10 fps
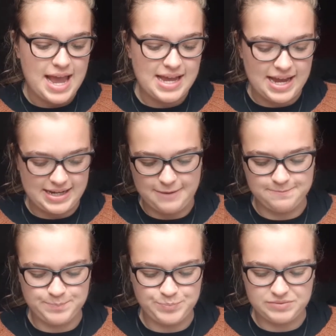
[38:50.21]
Yeah,
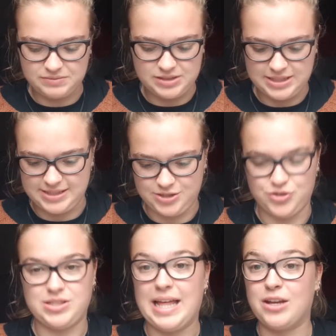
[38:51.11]
this is
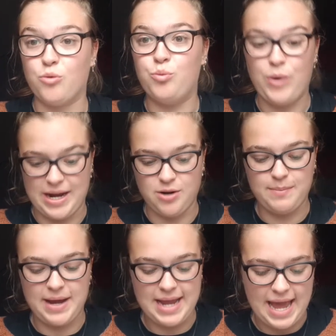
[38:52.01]
just like right up
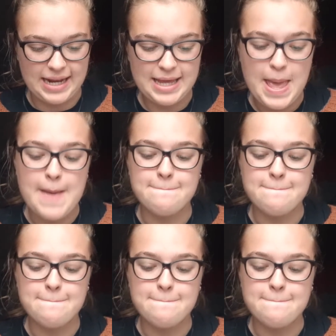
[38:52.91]
my alley.